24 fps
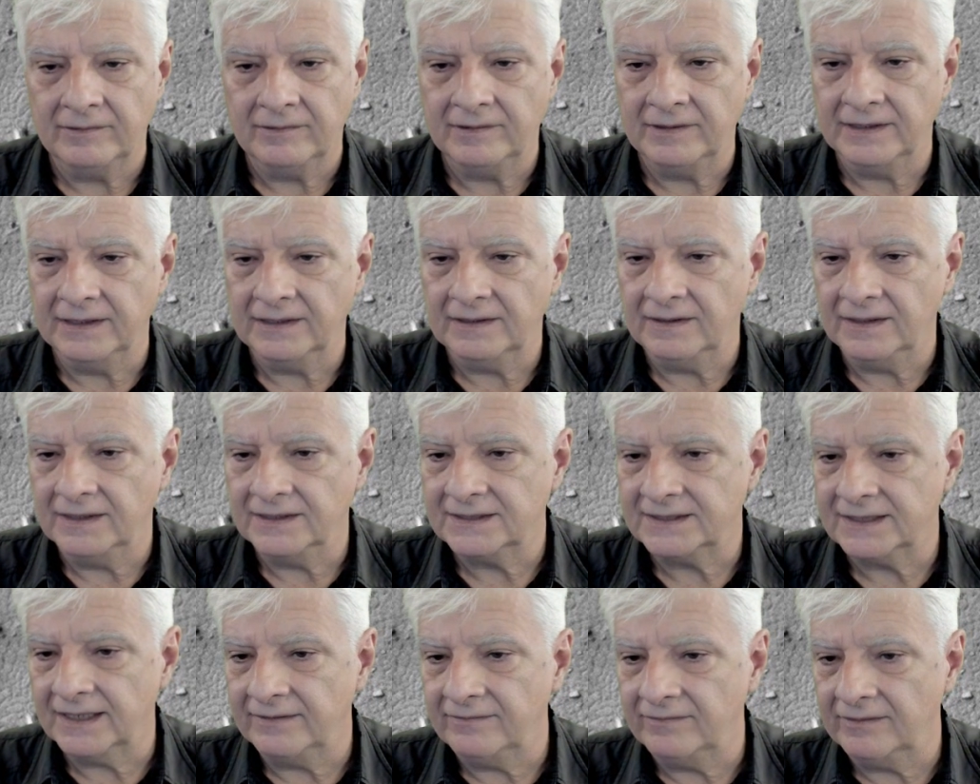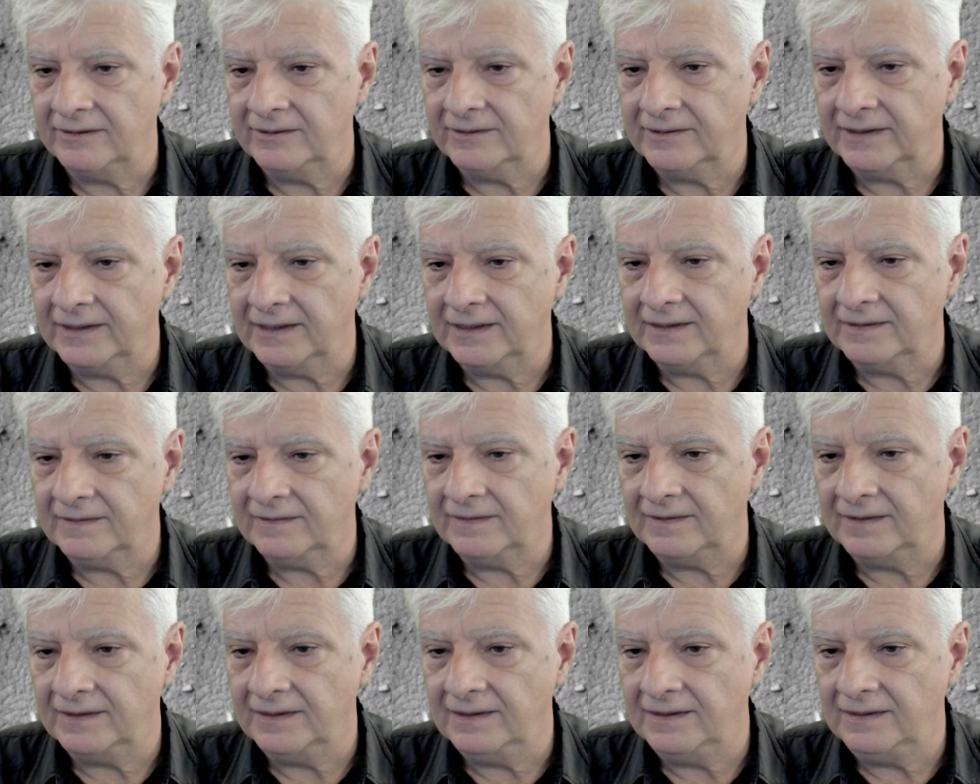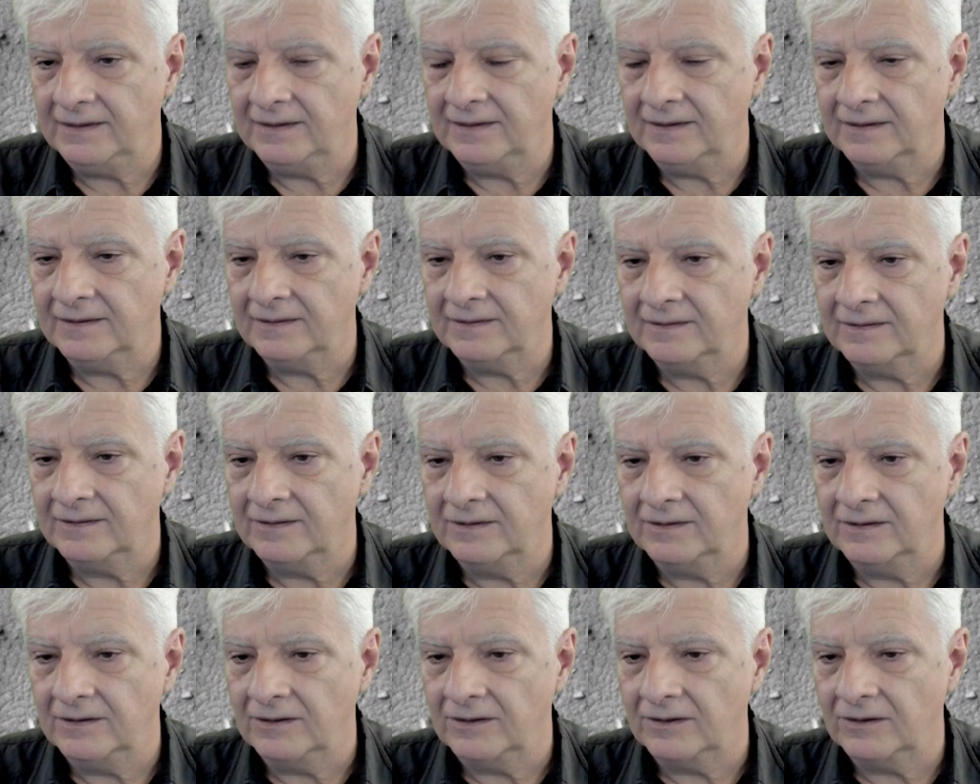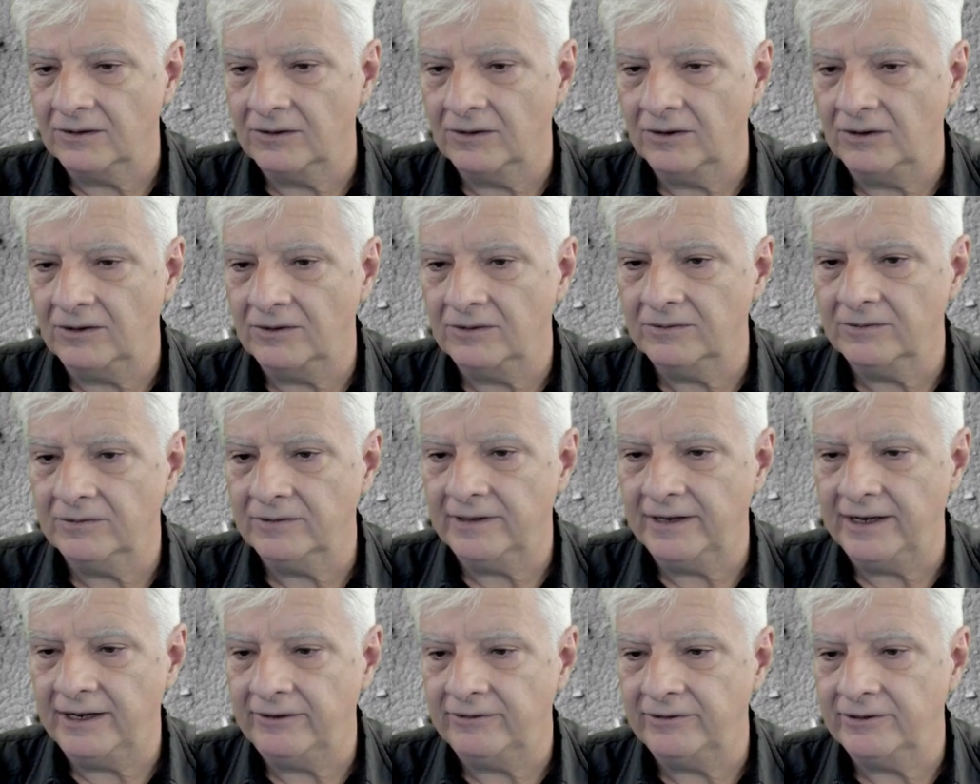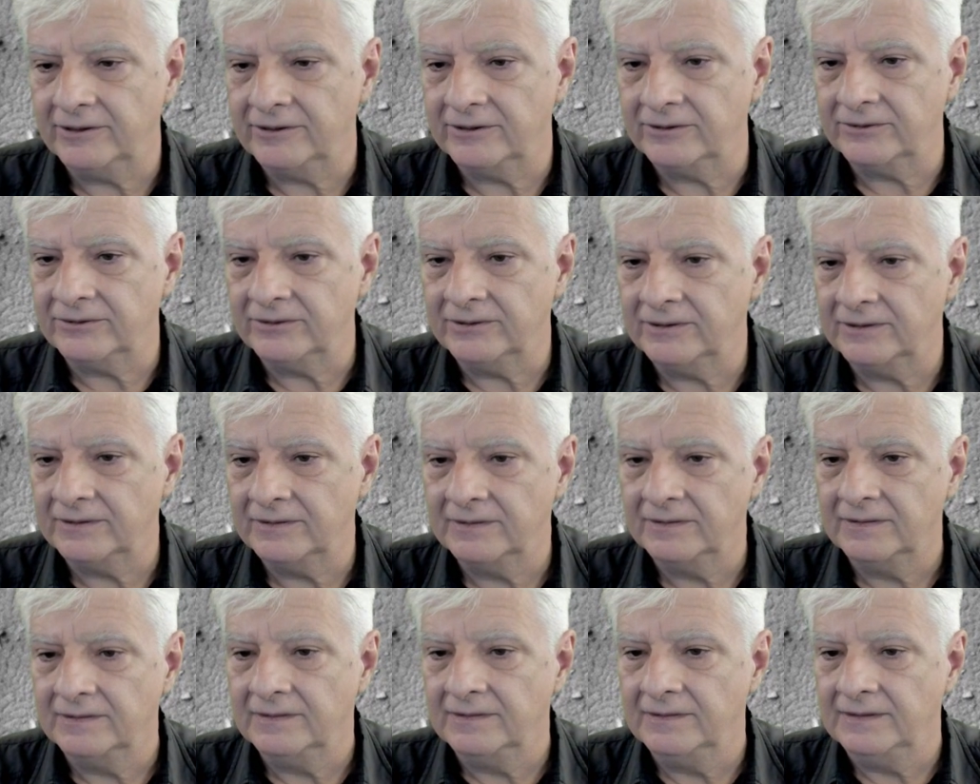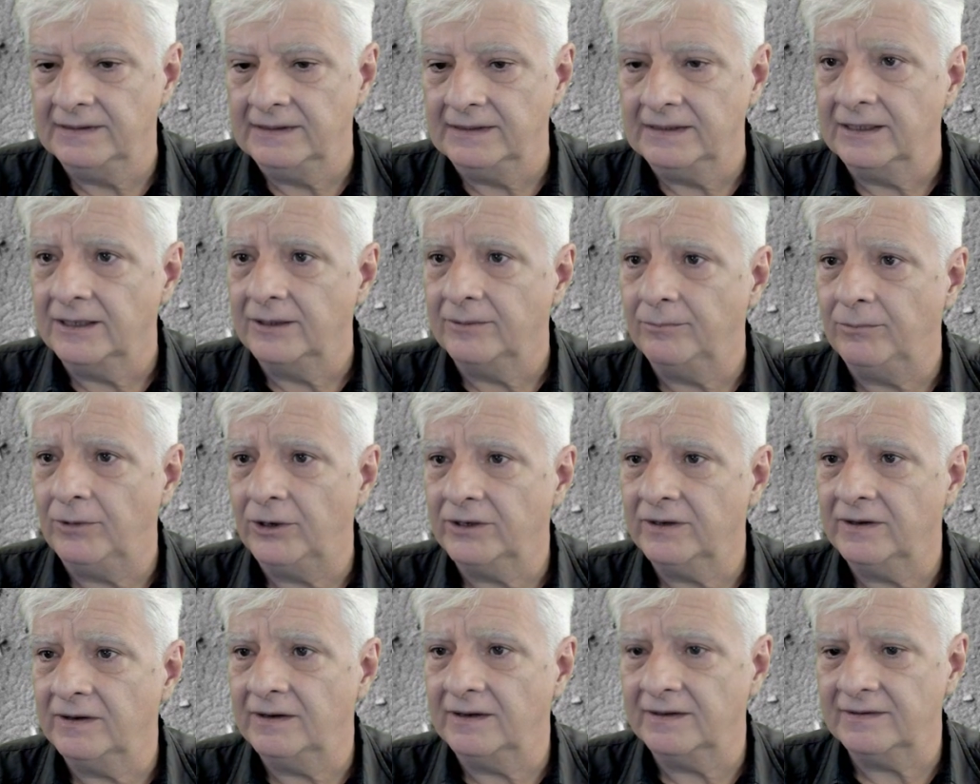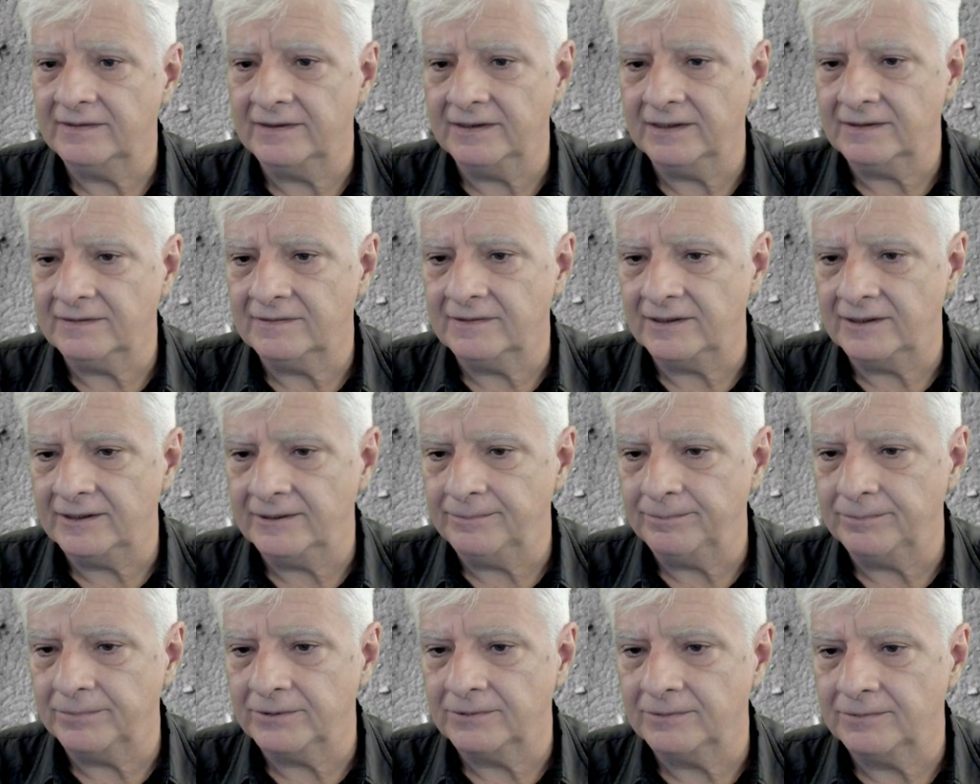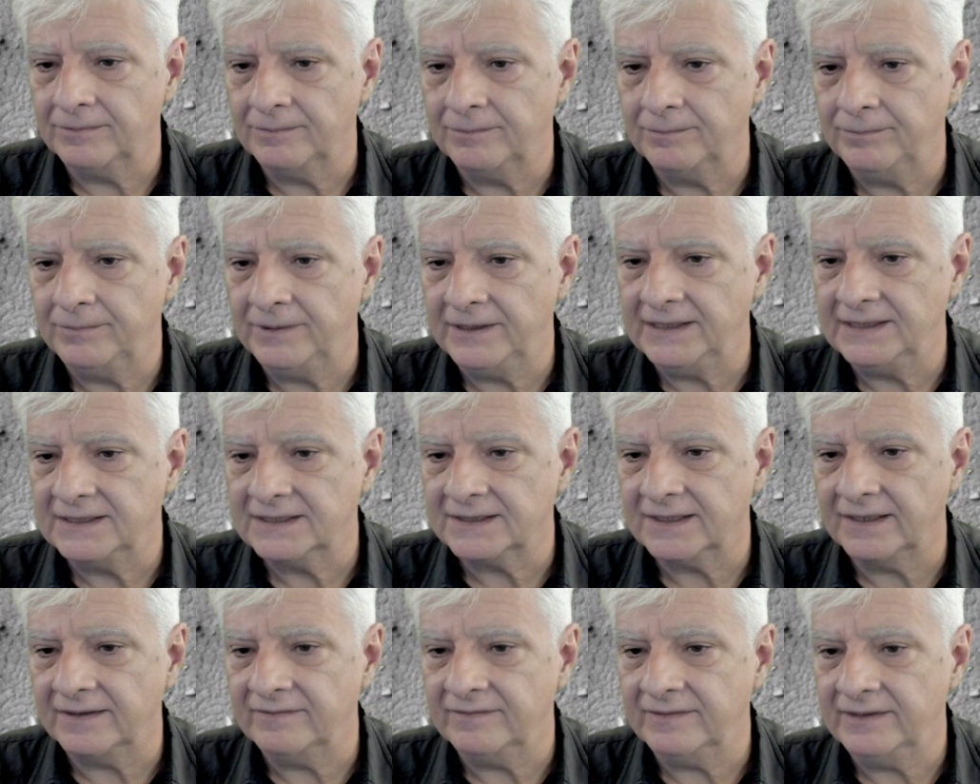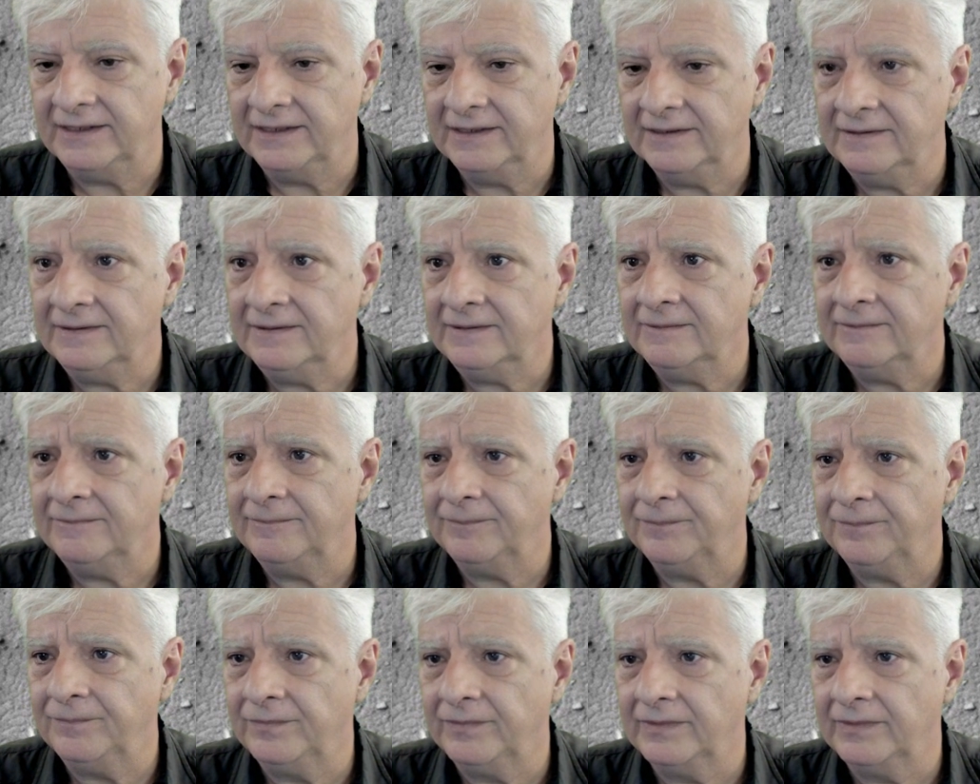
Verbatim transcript: Right, let's have a look at the long, narrow, monolithic type piece over here.